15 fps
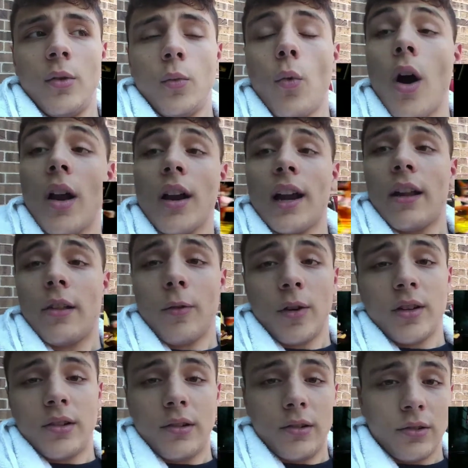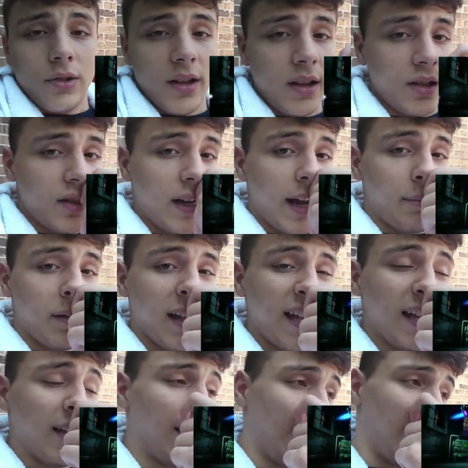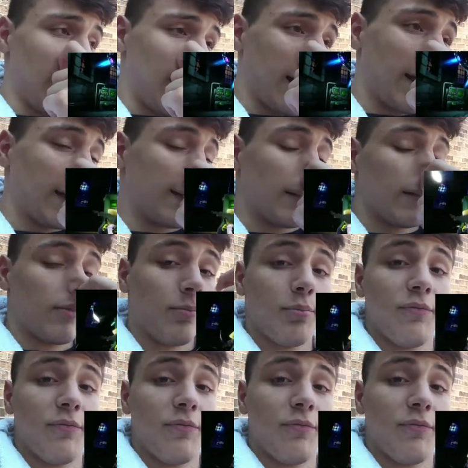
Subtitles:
one out of the original trilogy I played, and I get to